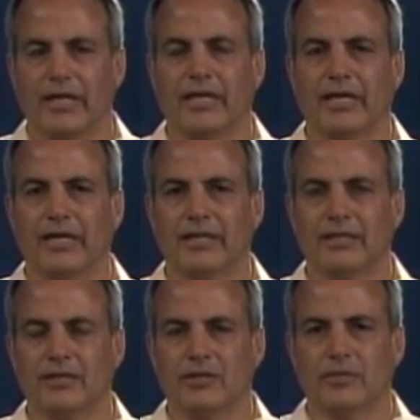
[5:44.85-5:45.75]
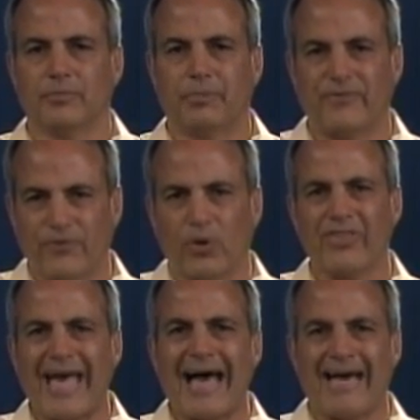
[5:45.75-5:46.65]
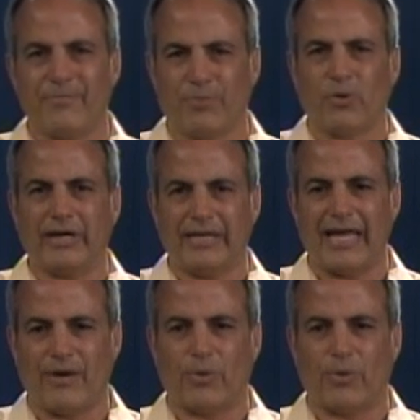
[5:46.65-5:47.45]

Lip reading: And before that point,